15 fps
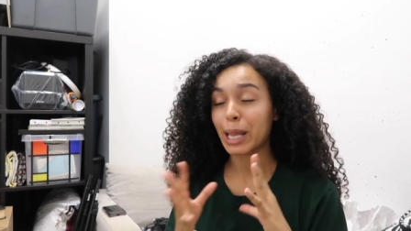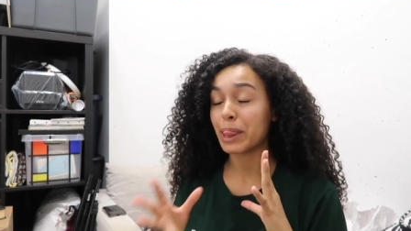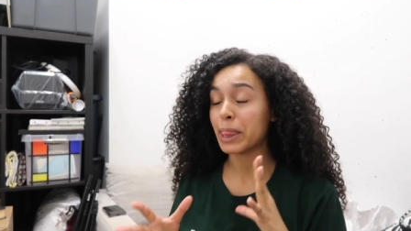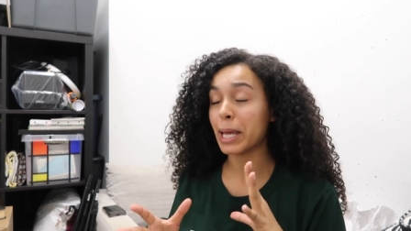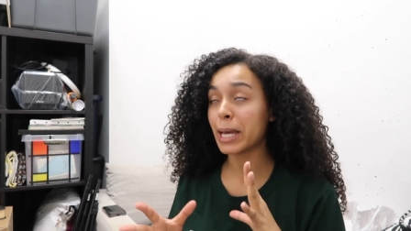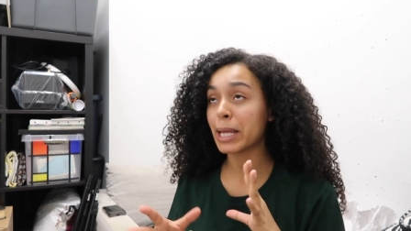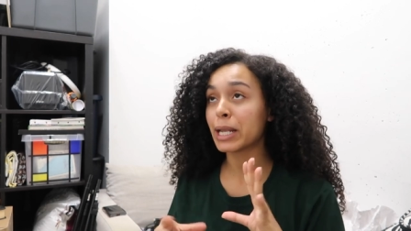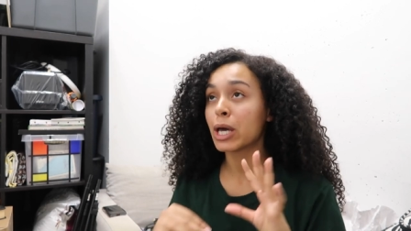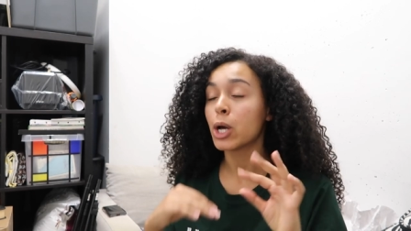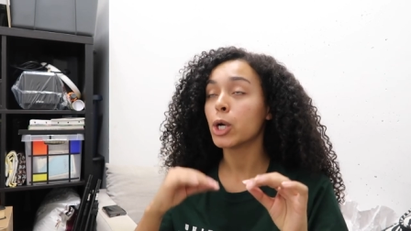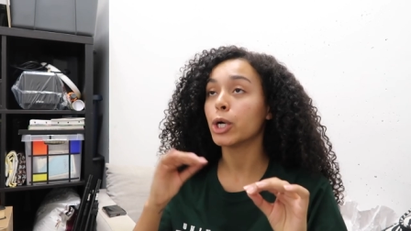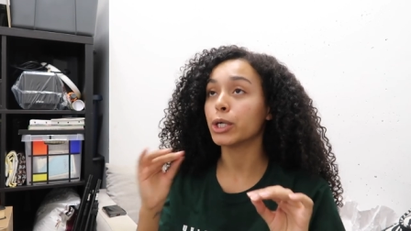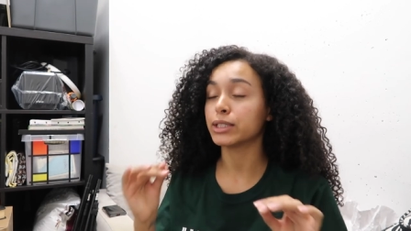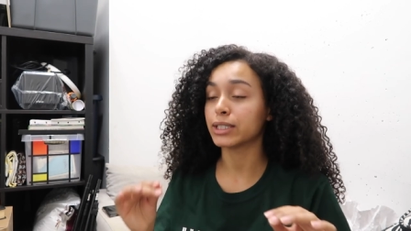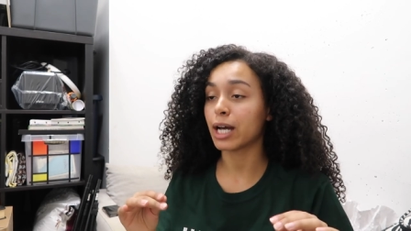And then
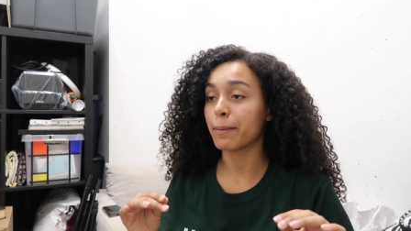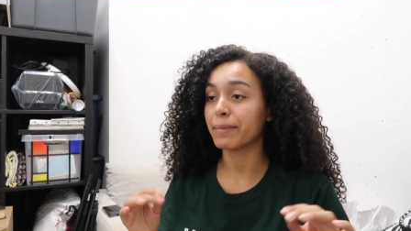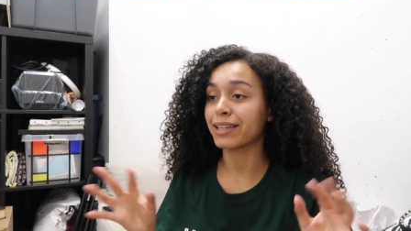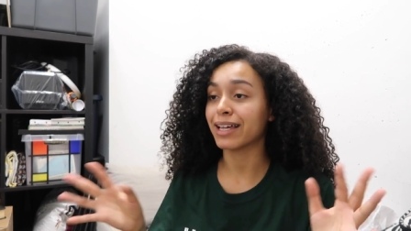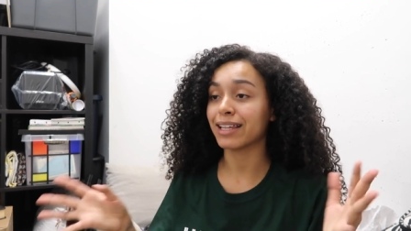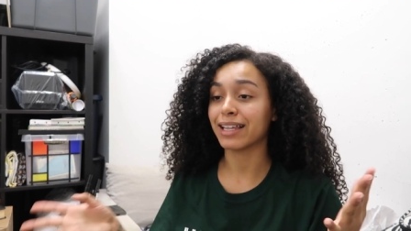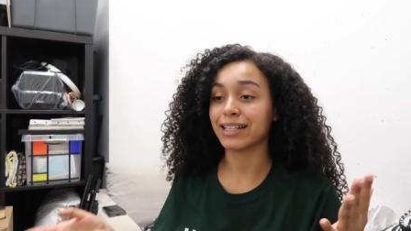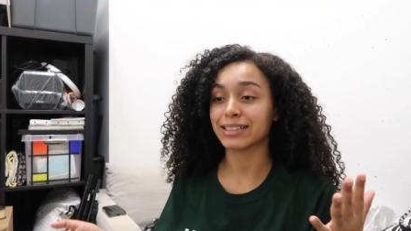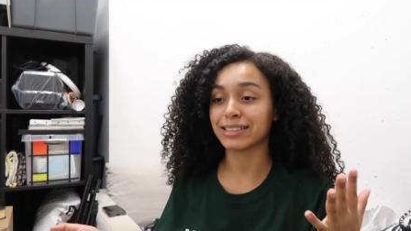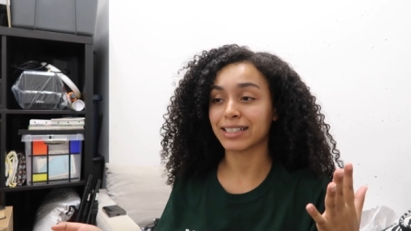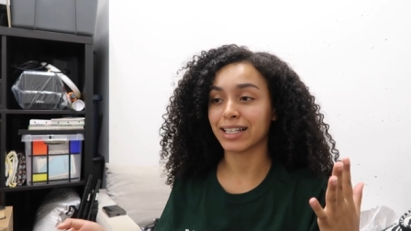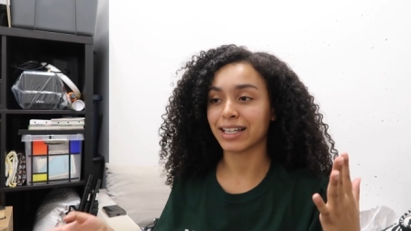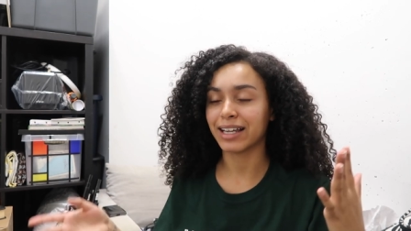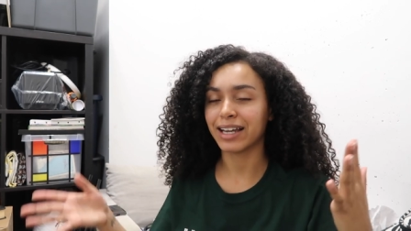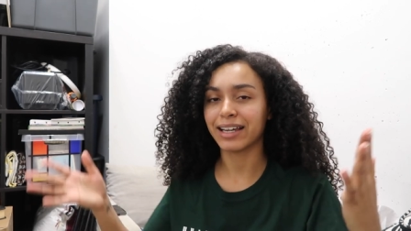on top of that, last
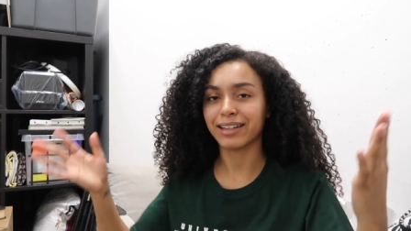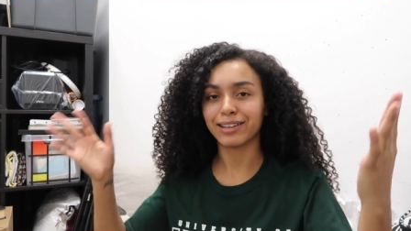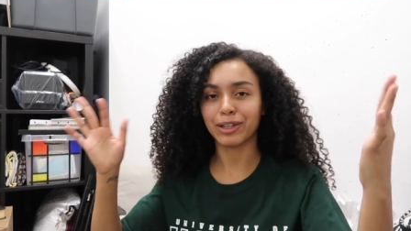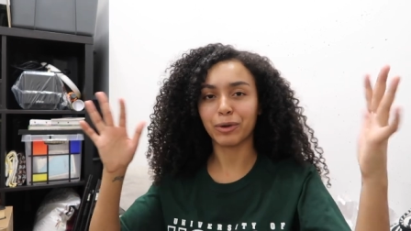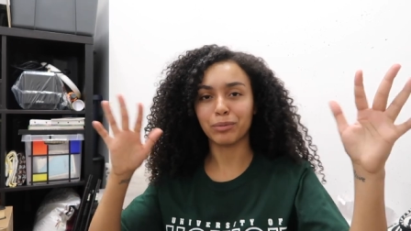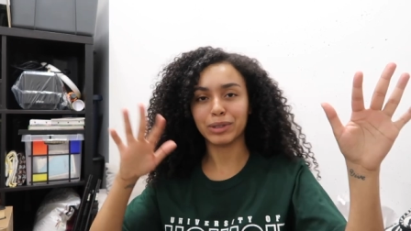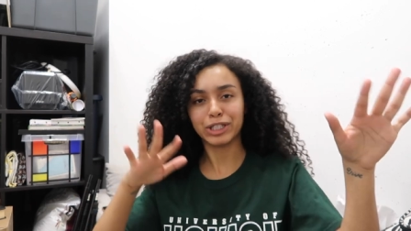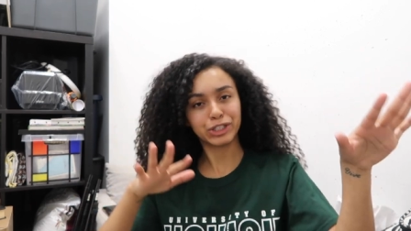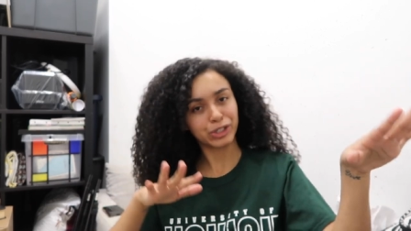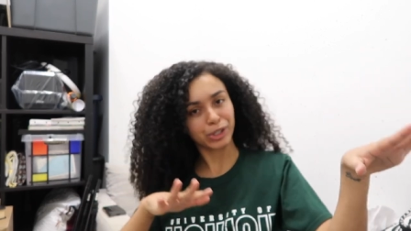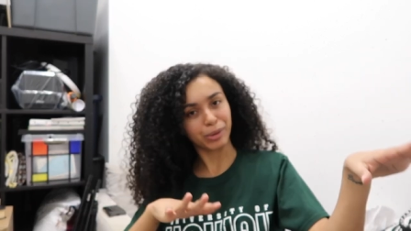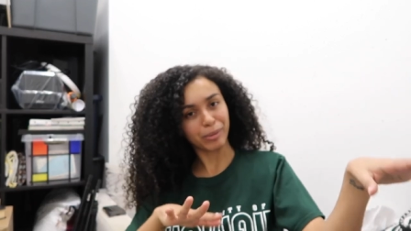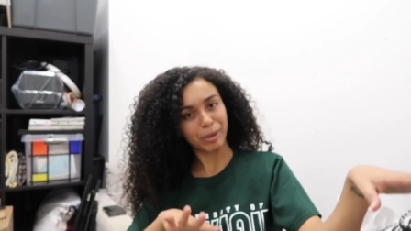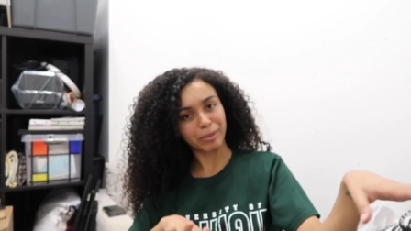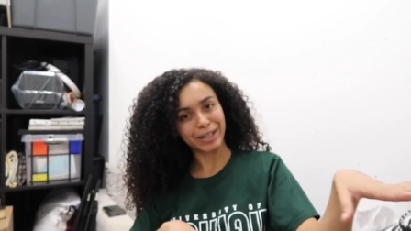night I had a low blood
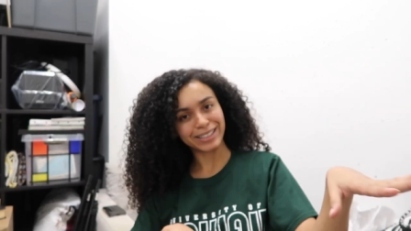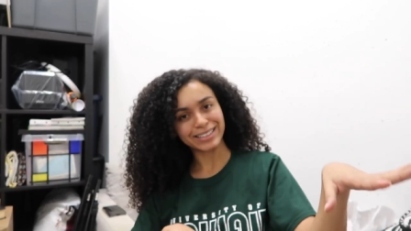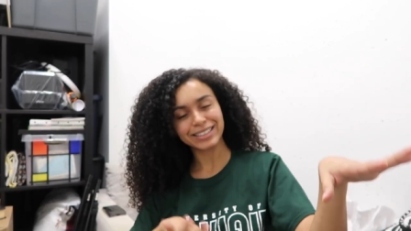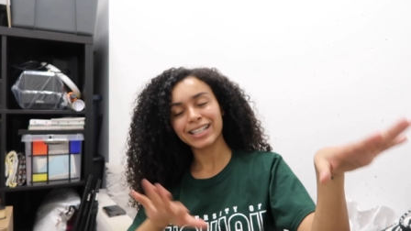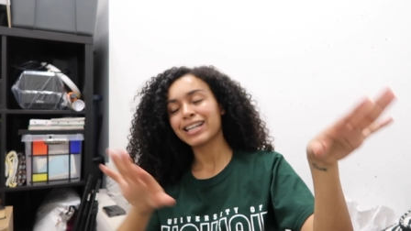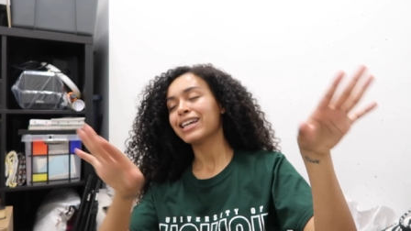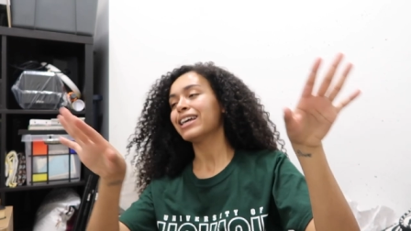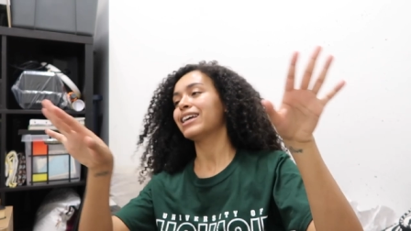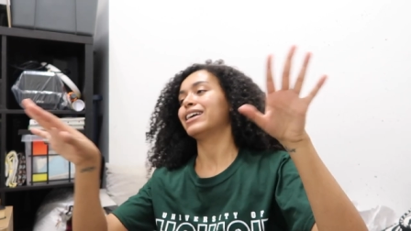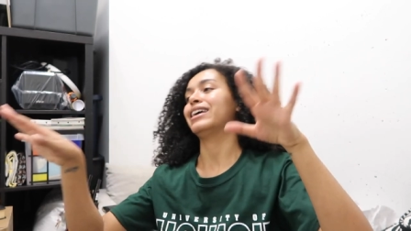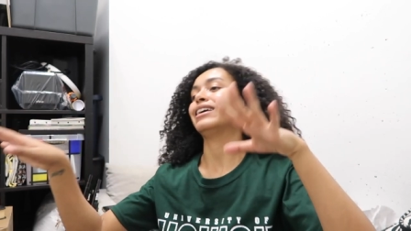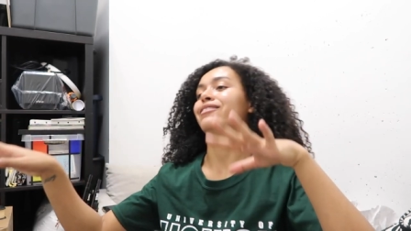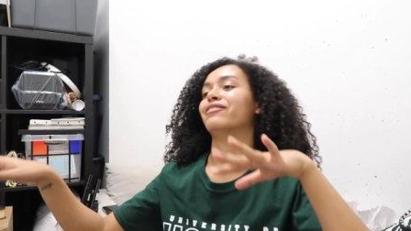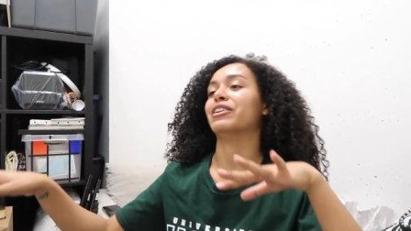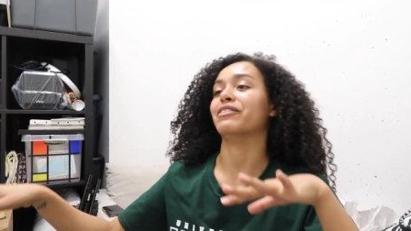sugar moment
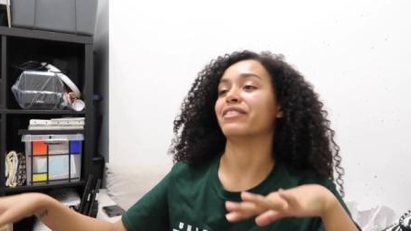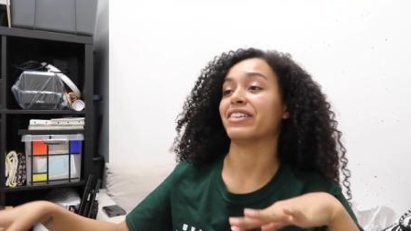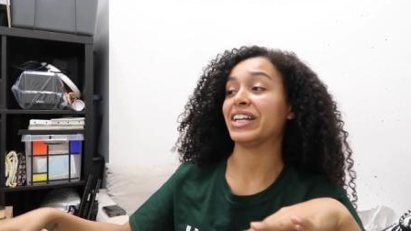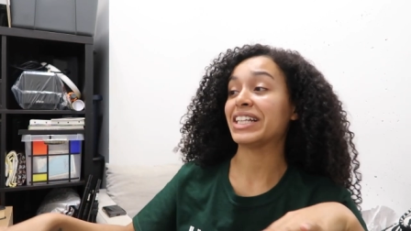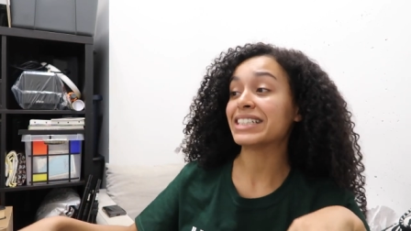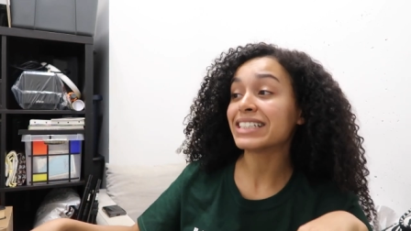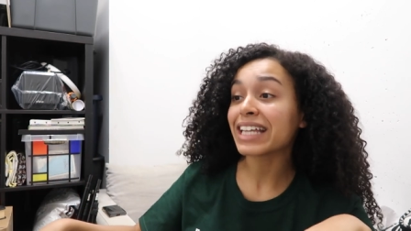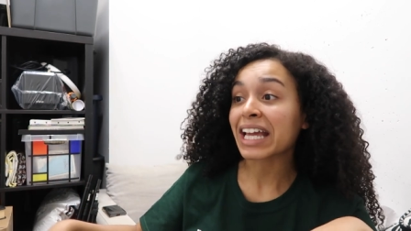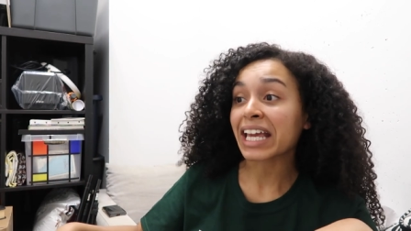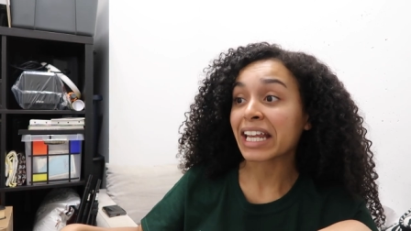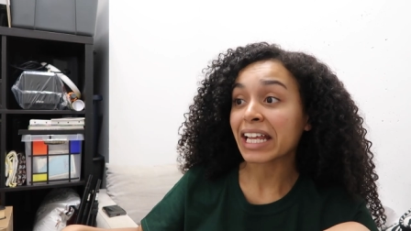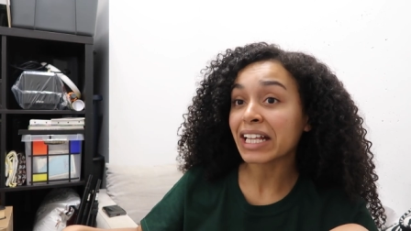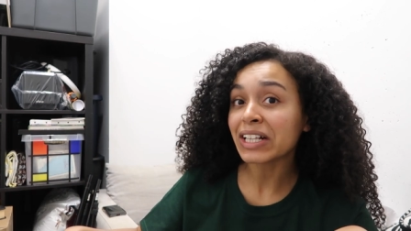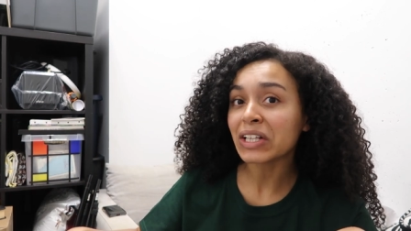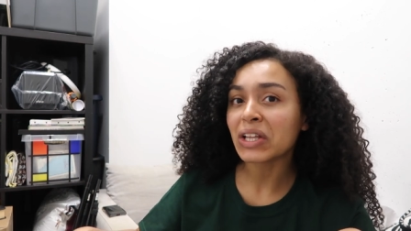and felt very sick
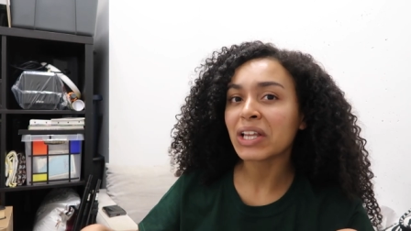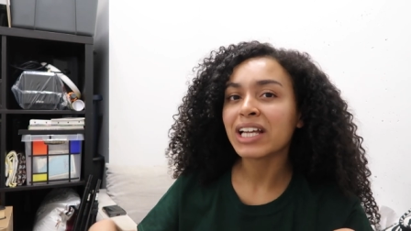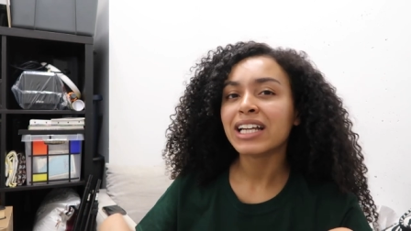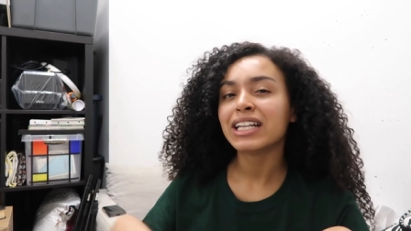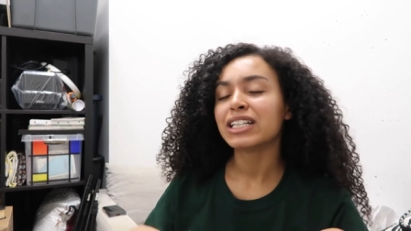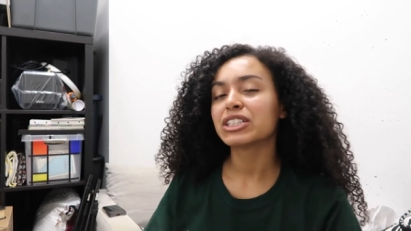and ill.